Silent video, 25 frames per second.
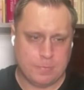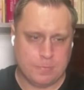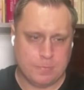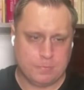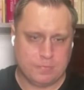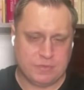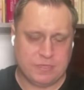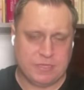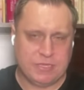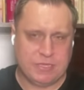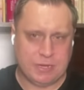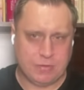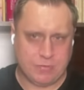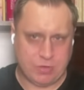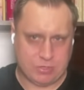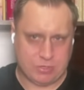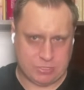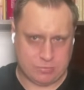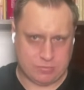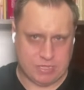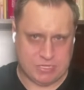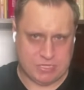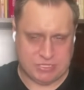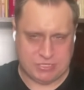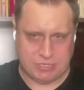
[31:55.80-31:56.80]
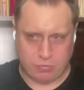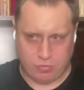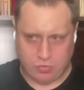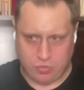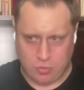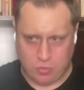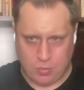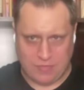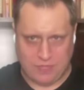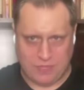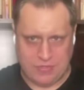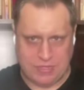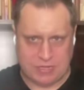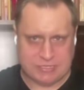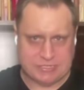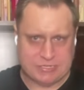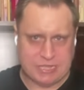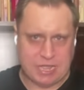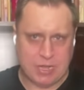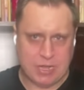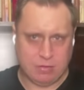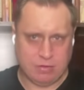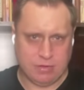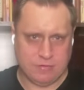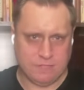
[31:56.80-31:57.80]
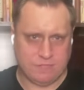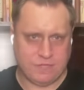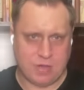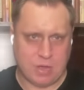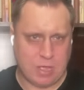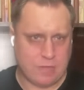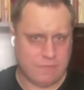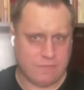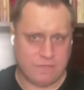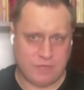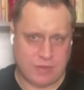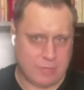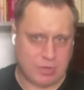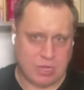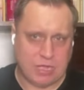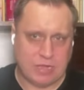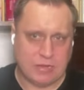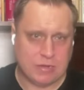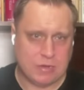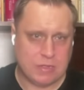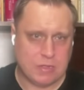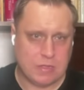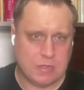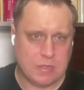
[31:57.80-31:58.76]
characteristic throughout the entire phenomenon.